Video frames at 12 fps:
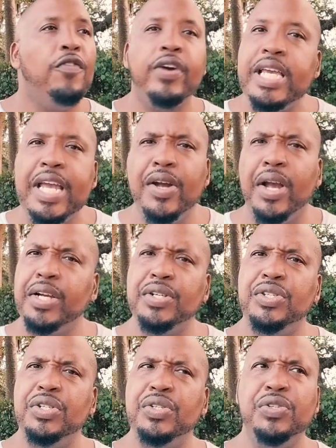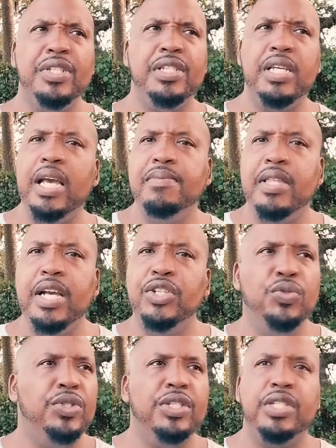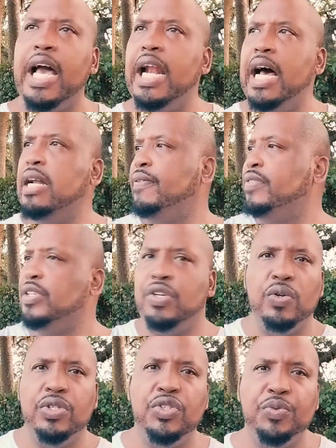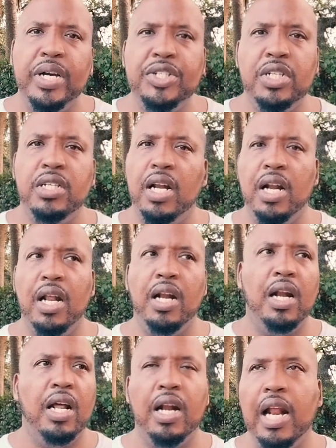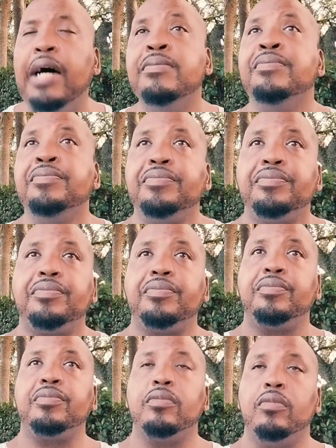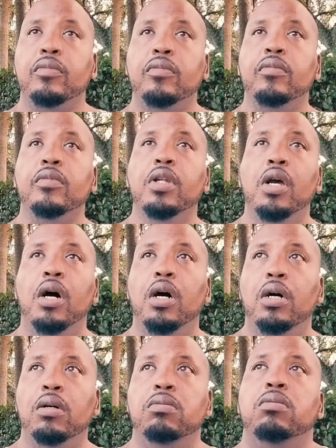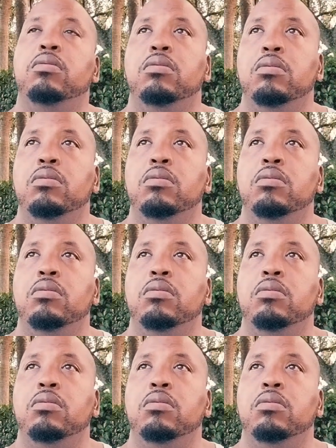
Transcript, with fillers: over here, and you're still doing the same things? You just got out of this whole situation. Da da da da da da. Uh,